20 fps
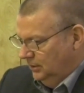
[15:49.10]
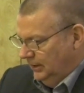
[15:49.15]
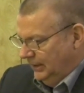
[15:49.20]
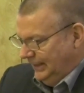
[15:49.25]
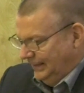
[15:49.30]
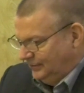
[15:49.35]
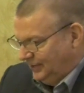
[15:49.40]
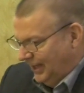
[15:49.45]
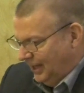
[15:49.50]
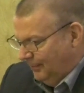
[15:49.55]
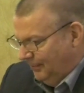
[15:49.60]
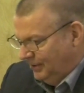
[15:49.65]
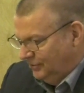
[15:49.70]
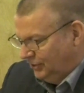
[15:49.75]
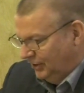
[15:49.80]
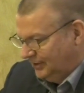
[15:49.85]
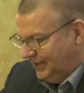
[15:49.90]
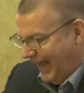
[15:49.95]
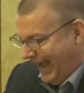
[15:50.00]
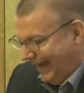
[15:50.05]
his enemies
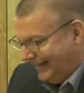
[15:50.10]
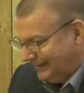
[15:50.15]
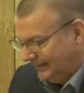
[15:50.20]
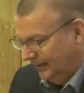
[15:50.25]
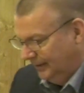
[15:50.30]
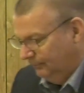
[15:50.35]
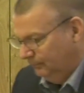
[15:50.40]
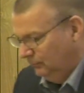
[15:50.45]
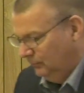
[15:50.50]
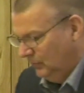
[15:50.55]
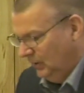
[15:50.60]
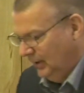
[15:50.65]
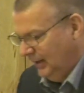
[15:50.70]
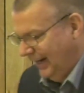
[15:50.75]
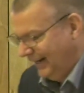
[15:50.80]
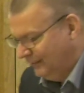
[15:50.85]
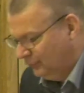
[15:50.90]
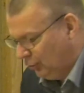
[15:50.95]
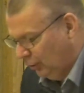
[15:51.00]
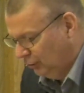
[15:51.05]
attacked him
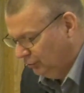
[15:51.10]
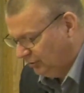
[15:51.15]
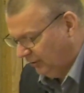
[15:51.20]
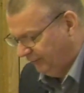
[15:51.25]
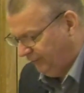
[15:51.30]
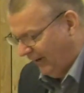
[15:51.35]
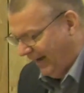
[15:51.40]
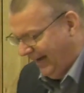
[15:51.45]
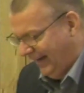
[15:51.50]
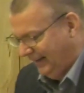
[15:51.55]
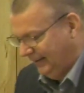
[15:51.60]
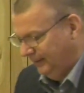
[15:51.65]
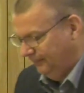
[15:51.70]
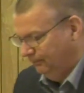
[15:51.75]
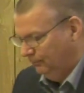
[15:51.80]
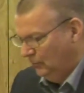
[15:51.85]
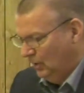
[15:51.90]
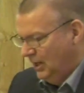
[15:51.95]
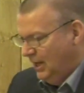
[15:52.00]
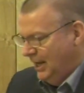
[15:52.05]
and crucified him.
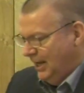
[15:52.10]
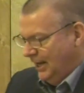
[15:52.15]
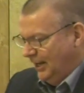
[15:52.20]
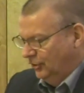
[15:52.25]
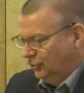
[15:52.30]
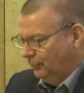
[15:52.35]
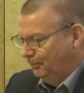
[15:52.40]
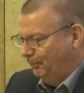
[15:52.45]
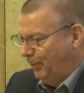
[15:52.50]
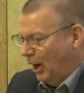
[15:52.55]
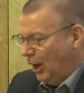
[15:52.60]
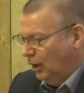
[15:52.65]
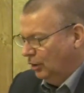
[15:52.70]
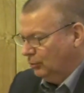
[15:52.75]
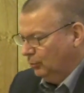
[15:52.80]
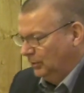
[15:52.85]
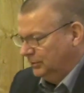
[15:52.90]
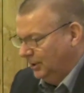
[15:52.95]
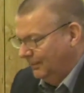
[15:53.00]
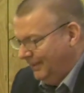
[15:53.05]
His birth
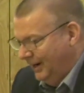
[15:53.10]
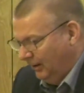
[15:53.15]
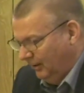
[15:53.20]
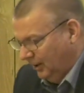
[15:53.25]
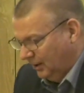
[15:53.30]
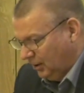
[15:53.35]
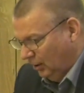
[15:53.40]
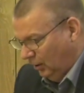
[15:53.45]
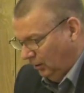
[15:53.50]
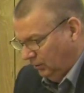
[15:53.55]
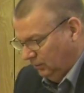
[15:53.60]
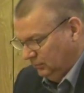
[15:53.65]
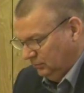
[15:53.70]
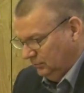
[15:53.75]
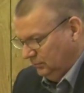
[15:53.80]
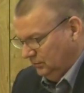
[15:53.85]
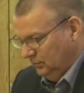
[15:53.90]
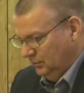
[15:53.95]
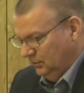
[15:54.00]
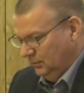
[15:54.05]
was a miracle,
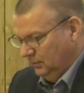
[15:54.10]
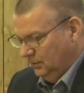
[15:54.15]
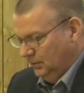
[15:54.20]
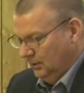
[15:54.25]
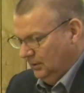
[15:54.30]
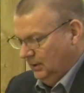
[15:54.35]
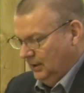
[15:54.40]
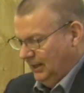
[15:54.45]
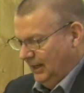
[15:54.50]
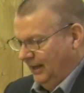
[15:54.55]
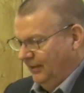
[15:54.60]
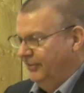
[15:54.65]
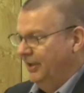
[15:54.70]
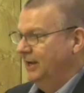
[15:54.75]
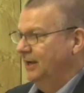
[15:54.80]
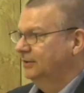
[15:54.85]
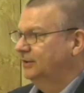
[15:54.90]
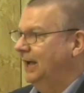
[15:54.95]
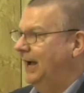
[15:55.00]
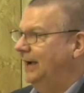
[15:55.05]
and they
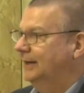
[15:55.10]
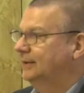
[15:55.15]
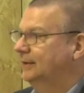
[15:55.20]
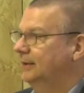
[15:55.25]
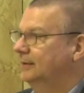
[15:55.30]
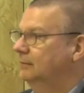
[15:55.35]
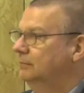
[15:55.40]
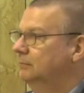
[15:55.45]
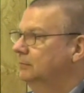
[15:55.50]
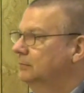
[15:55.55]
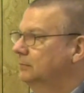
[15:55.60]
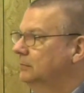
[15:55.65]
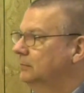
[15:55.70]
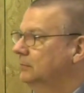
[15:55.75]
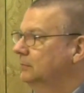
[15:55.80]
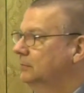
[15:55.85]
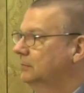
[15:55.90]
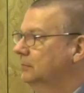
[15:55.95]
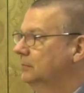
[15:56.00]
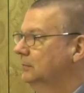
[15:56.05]
attacked it.
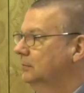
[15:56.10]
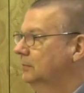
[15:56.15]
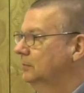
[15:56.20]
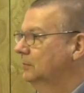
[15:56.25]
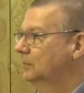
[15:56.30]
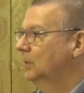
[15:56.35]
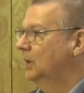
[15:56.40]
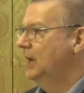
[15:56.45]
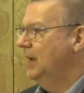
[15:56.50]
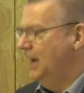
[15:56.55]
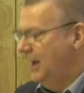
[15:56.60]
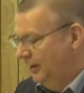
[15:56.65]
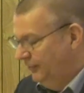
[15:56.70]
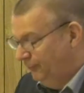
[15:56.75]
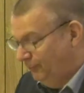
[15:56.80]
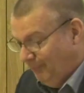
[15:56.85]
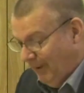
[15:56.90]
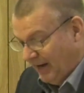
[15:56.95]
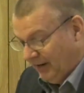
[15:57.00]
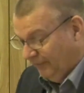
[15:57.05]
As a
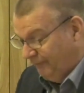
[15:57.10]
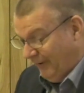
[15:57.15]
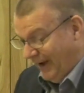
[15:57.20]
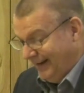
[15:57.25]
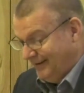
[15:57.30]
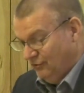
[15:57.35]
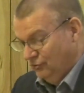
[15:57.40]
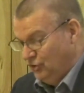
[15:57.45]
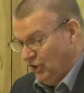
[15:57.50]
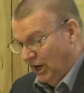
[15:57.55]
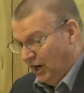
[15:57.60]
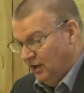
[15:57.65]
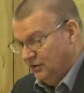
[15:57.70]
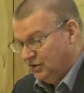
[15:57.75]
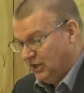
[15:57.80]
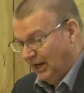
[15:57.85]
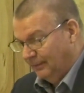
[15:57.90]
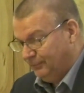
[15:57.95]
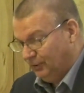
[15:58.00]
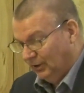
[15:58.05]
matter of fact, in John
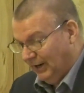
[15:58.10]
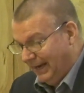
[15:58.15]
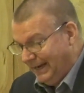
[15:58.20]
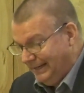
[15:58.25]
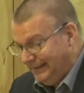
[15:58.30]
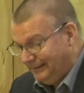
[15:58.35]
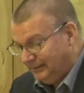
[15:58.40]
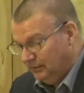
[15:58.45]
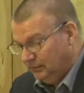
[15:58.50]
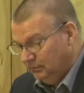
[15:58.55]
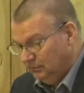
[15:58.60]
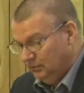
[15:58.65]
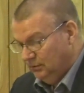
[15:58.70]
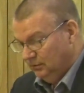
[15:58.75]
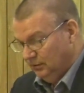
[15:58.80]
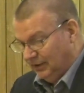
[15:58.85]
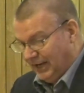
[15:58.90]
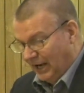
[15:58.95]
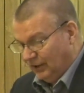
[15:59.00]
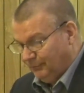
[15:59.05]
chapter 8,
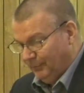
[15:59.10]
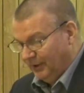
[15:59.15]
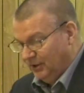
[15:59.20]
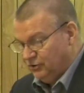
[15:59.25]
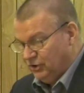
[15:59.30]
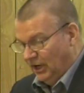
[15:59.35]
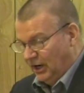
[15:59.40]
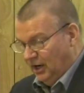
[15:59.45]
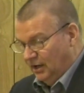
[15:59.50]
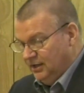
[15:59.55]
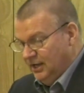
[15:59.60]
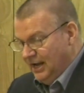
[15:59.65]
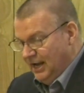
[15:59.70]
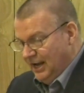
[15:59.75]
the Gospel of John,